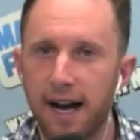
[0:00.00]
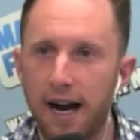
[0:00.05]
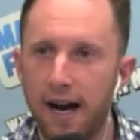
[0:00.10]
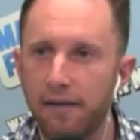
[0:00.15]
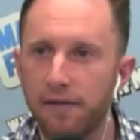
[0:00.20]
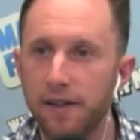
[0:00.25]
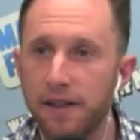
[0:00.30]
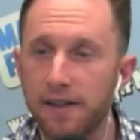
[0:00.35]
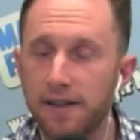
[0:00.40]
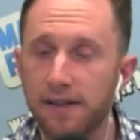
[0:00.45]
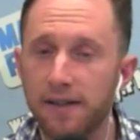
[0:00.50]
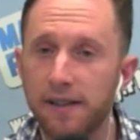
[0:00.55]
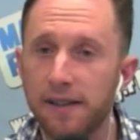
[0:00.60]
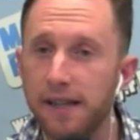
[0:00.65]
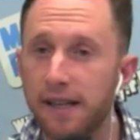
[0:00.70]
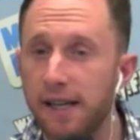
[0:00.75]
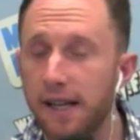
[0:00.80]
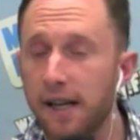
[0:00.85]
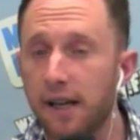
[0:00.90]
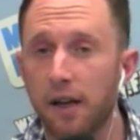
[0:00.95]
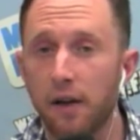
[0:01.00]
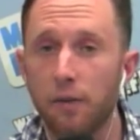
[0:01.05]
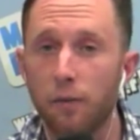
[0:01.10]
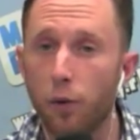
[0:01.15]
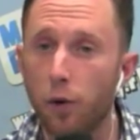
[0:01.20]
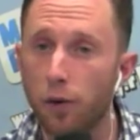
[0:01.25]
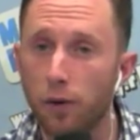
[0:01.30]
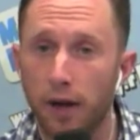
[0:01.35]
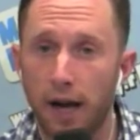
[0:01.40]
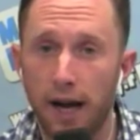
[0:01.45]
Obviously, that, it,
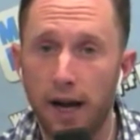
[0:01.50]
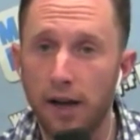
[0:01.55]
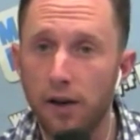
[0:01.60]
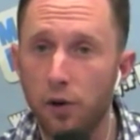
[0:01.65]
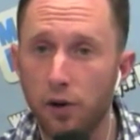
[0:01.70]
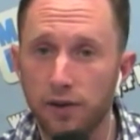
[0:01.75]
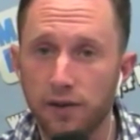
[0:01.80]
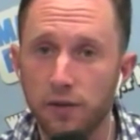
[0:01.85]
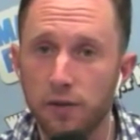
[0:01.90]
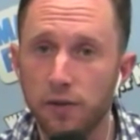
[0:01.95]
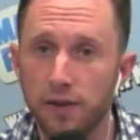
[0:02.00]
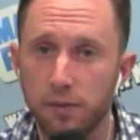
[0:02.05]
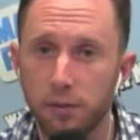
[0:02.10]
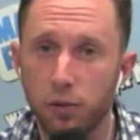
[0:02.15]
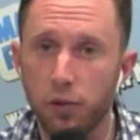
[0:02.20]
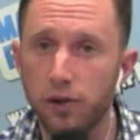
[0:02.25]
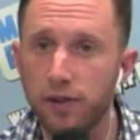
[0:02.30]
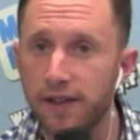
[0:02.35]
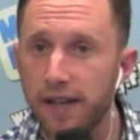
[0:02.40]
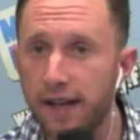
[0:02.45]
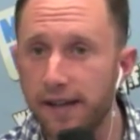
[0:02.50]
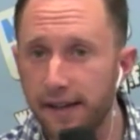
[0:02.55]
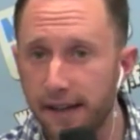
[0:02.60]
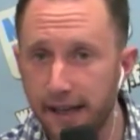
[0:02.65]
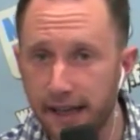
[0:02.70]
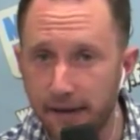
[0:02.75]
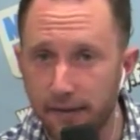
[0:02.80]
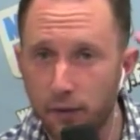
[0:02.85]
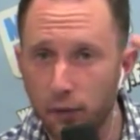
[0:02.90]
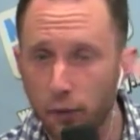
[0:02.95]
well, and also it's important to add that
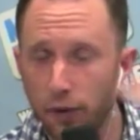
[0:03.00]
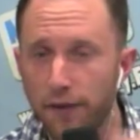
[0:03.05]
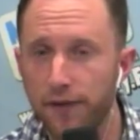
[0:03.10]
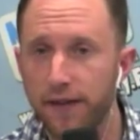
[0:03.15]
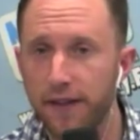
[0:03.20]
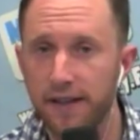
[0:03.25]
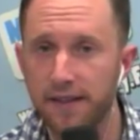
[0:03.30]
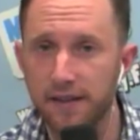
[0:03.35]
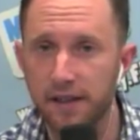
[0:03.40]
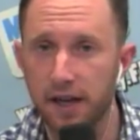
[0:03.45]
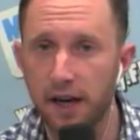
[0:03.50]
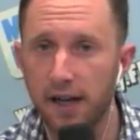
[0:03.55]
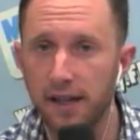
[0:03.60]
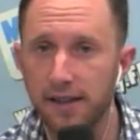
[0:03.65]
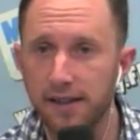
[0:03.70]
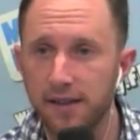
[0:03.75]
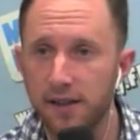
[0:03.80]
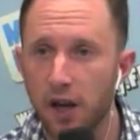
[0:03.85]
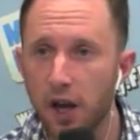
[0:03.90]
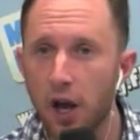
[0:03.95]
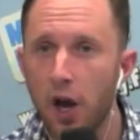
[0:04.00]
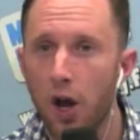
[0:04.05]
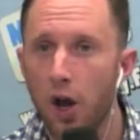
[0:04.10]
even with these cuts,